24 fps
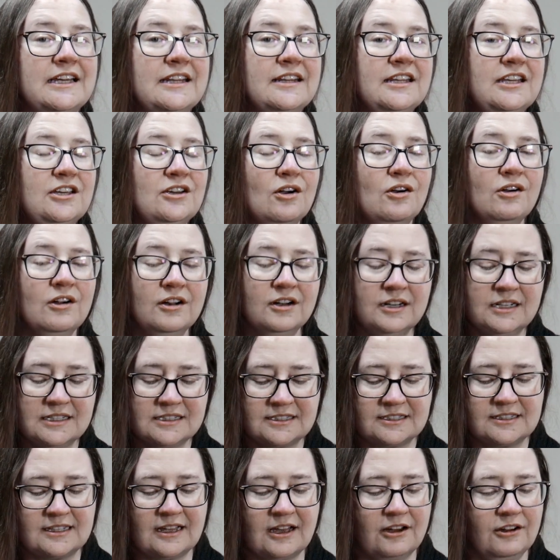the yarn
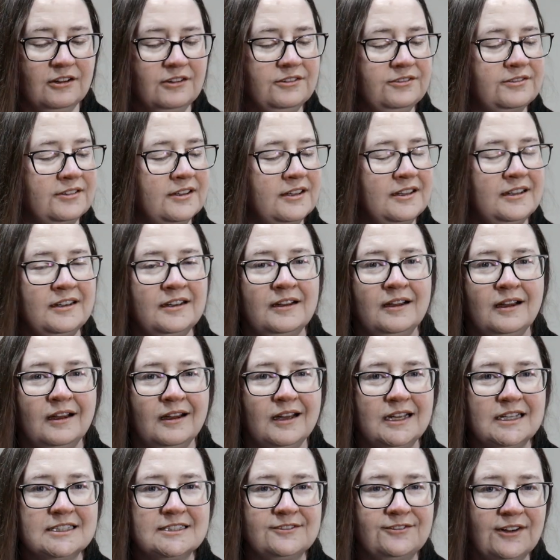itself
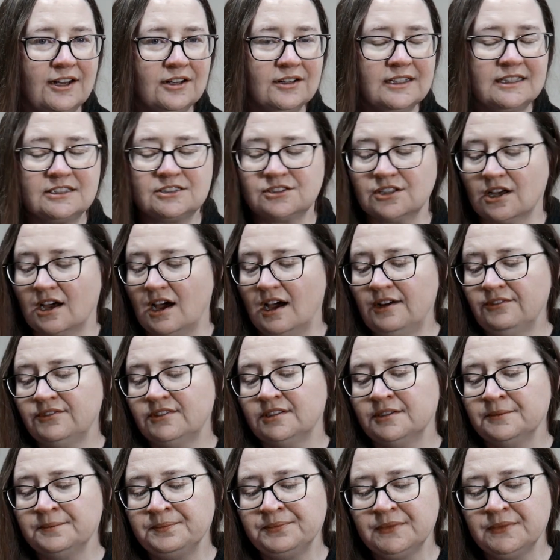is fairly soft,